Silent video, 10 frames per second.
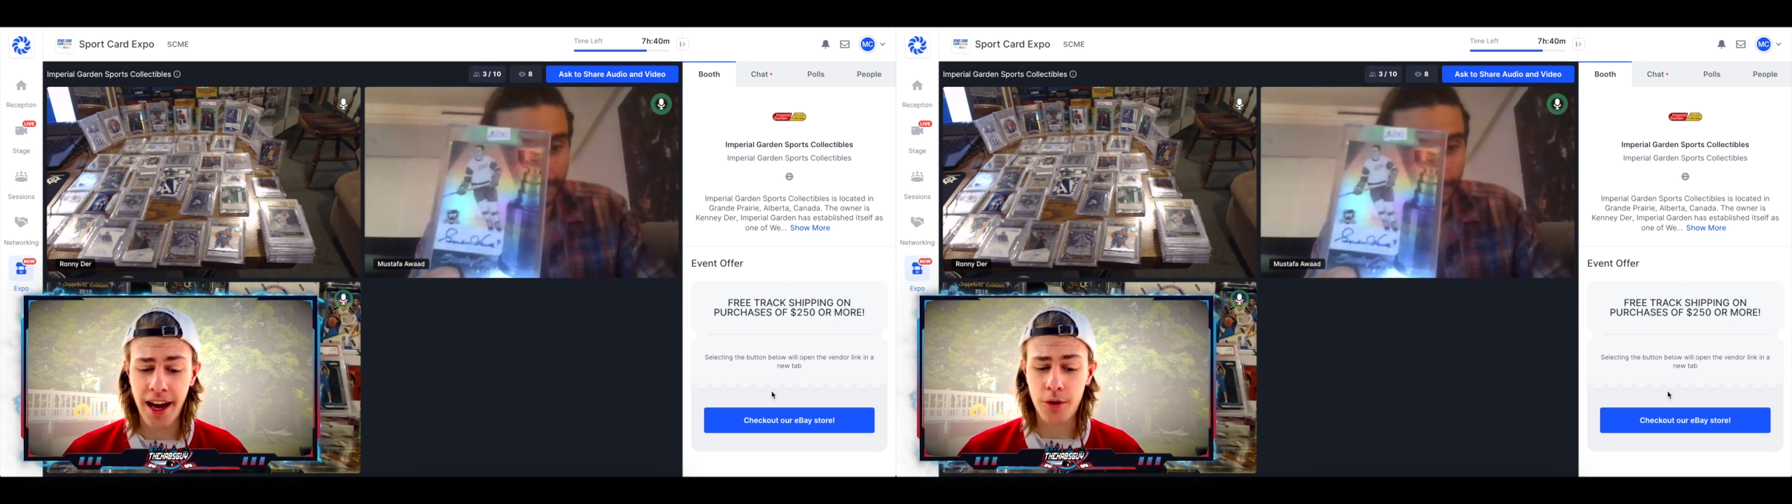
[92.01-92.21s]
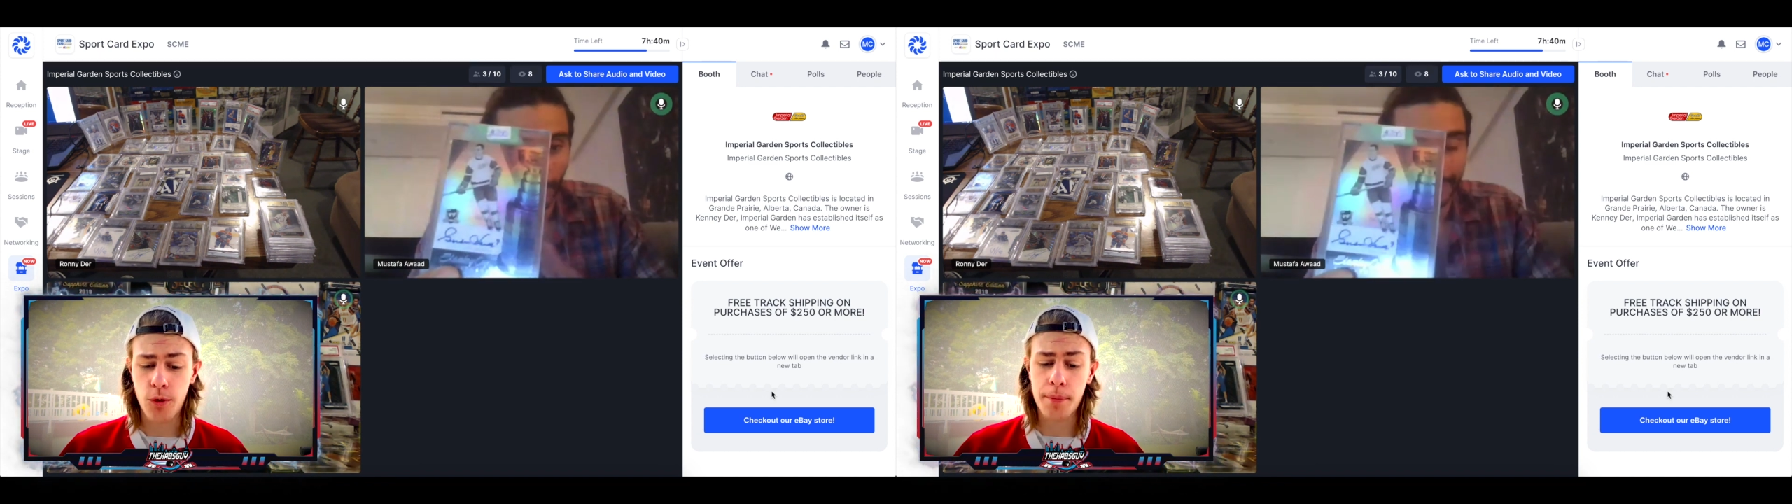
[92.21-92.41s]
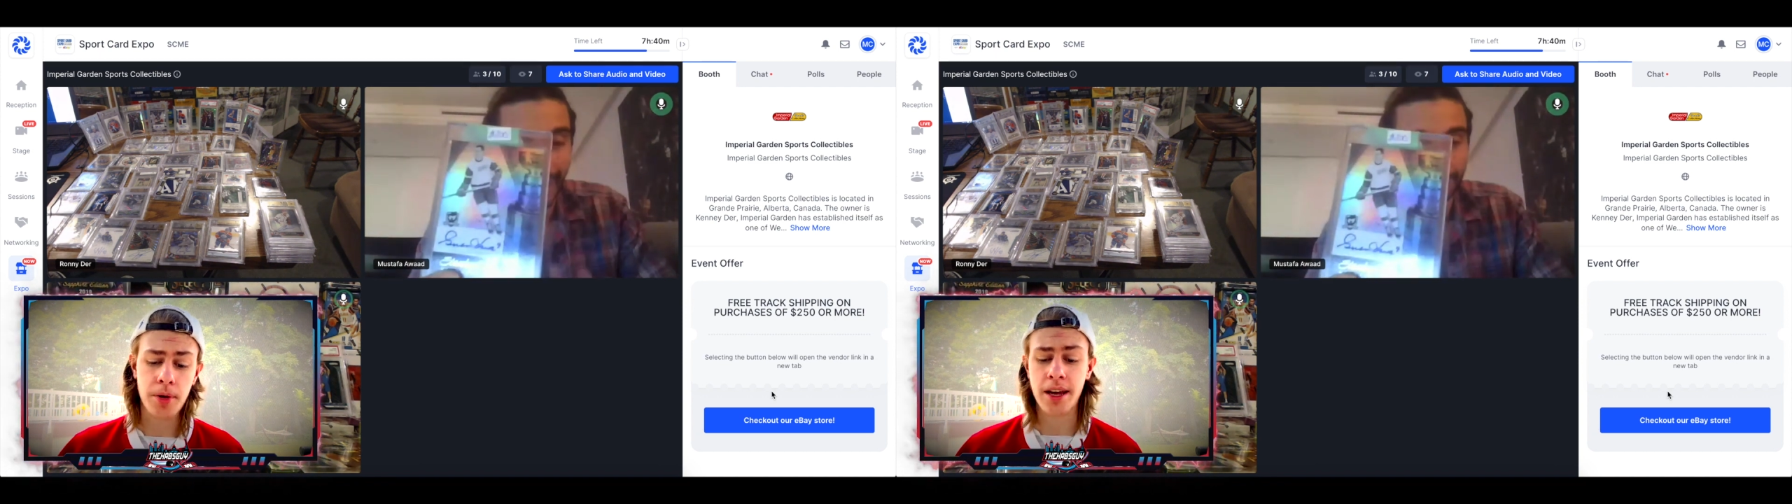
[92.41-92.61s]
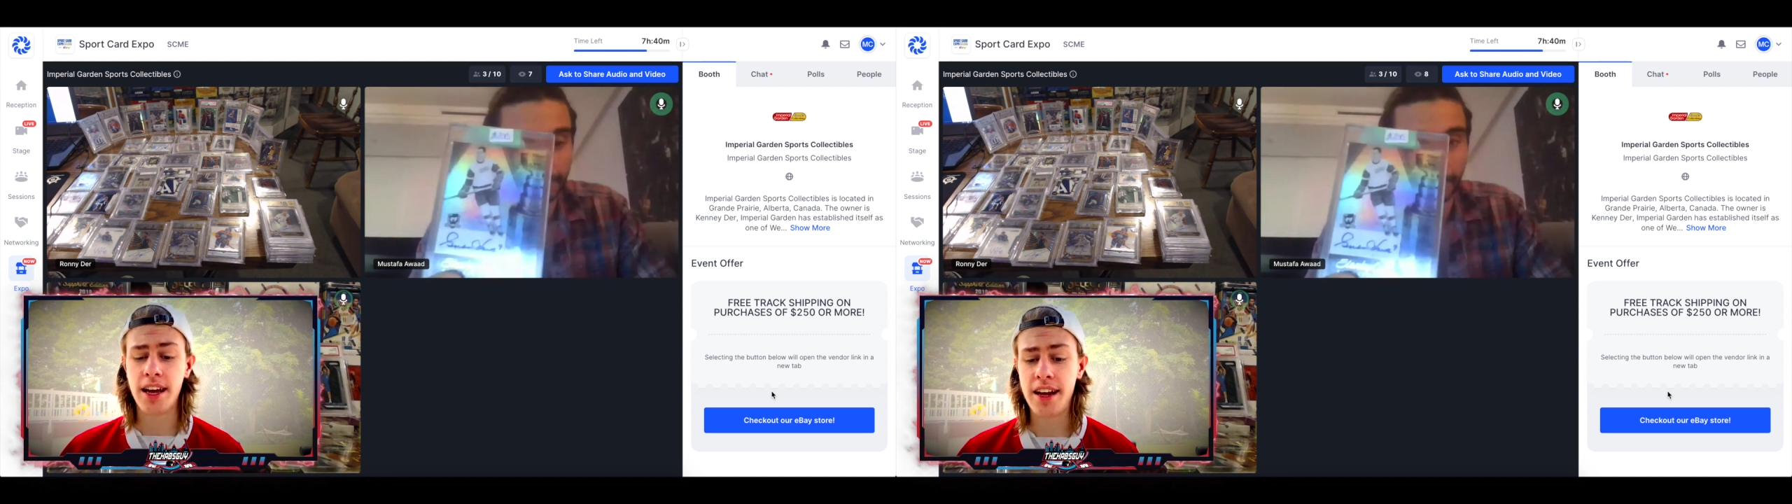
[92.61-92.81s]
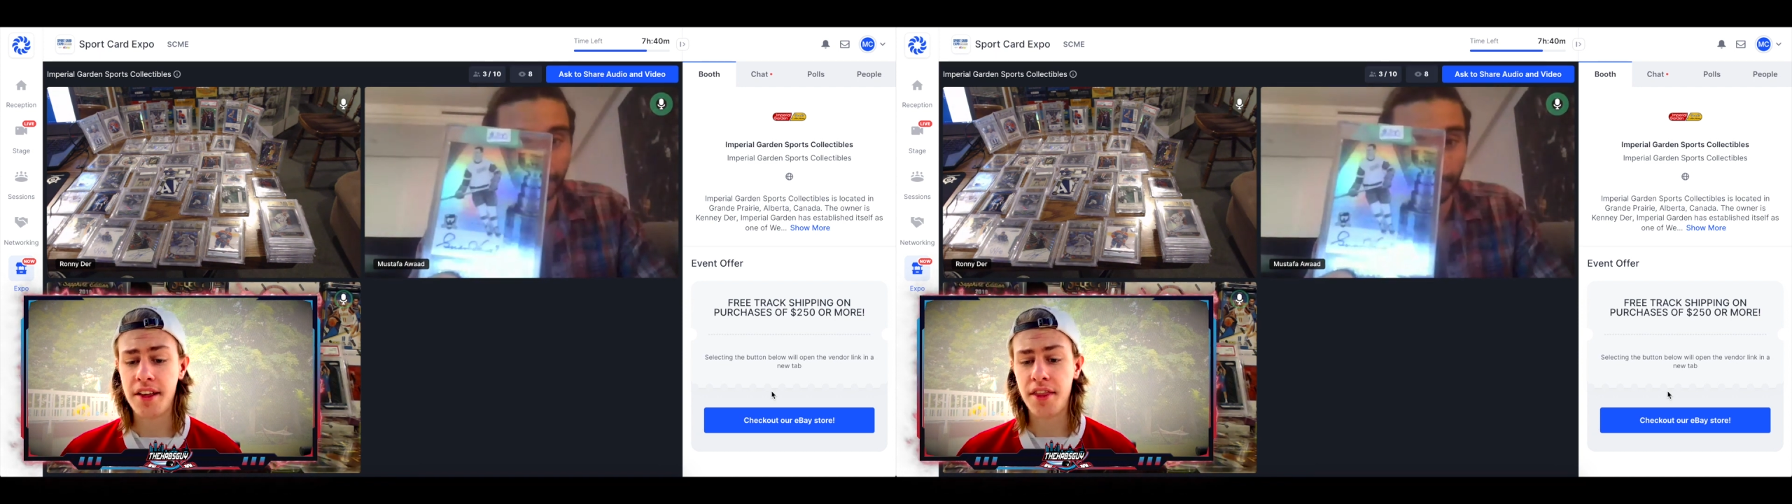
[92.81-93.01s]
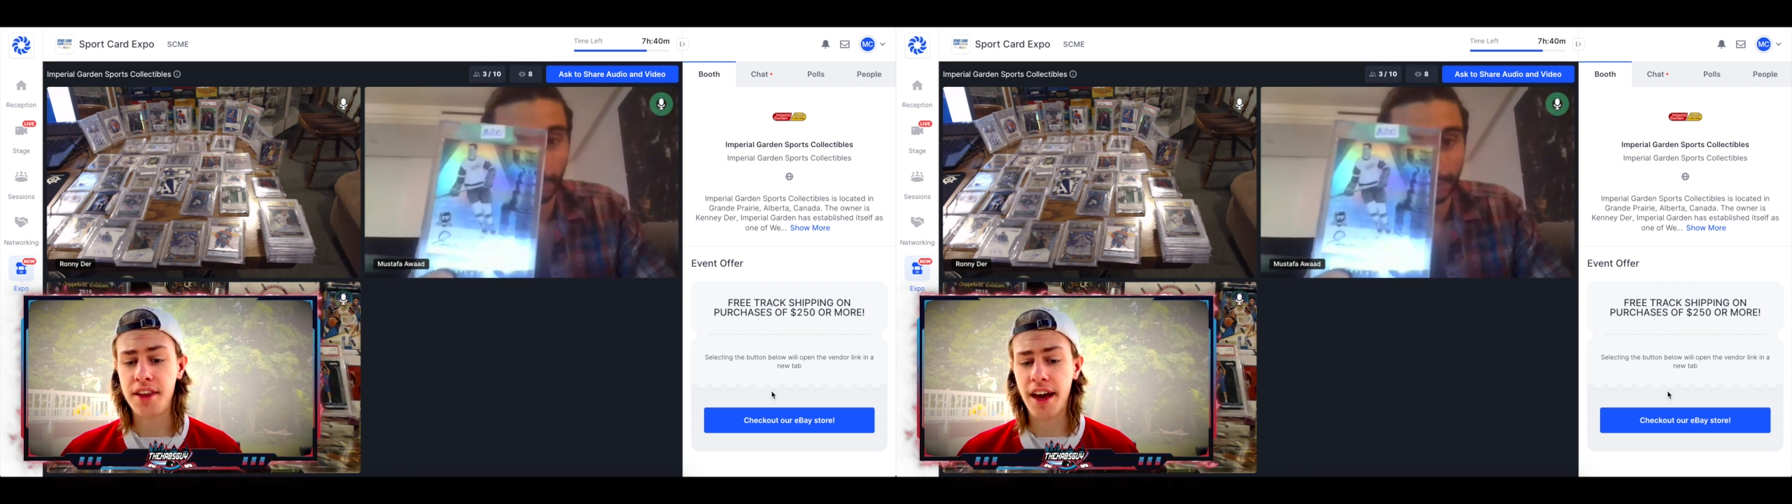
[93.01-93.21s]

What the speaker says: at replicating the